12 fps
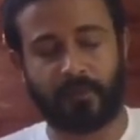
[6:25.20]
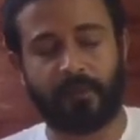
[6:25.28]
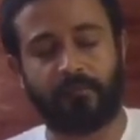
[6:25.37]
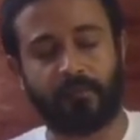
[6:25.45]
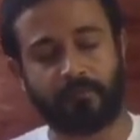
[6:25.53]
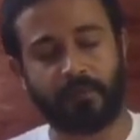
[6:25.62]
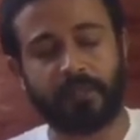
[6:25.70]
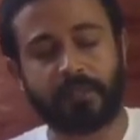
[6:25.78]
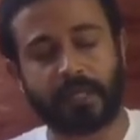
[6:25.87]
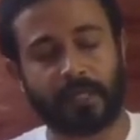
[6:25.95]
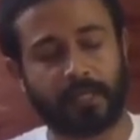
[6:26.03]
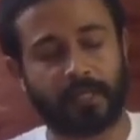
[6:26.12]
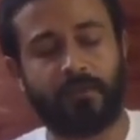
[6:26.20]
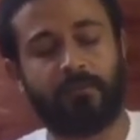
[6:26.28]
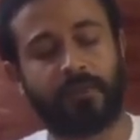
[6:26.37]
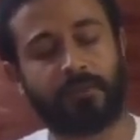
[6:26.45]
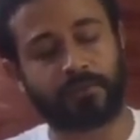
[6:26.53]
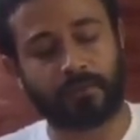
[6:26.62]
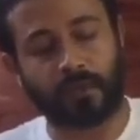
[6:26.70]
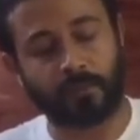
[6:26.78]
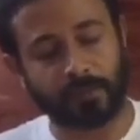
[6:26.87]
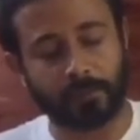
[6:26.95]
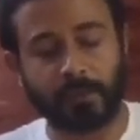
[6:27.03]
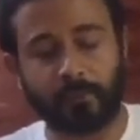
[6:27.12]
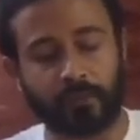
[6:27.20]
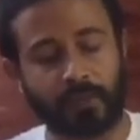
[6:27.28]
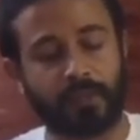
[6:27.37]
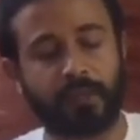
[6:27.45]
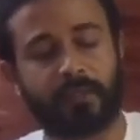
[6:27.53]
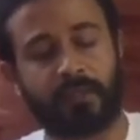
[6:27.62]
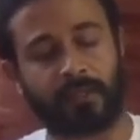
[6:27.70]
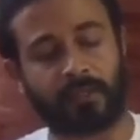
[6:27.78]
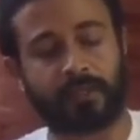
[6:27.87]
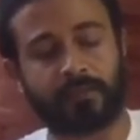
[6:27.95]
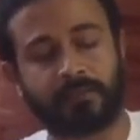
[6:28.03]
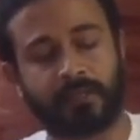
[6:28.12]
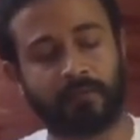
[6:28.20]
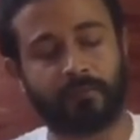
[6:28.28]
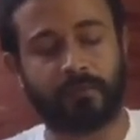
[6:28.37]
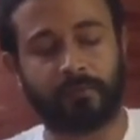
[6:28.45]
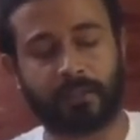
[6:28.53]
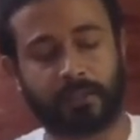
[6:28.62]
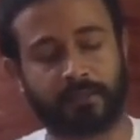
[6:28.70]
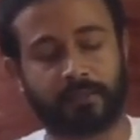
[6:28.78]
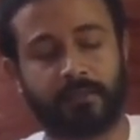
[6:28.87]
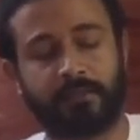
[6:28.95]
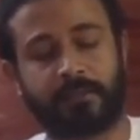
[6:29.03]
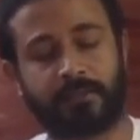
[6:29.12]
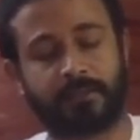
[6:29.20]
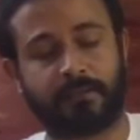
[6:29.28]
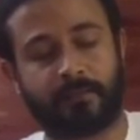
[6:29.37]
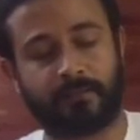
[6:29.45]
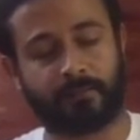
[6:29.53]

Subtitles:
If you feel tired, you can stop in between and again start with the practice.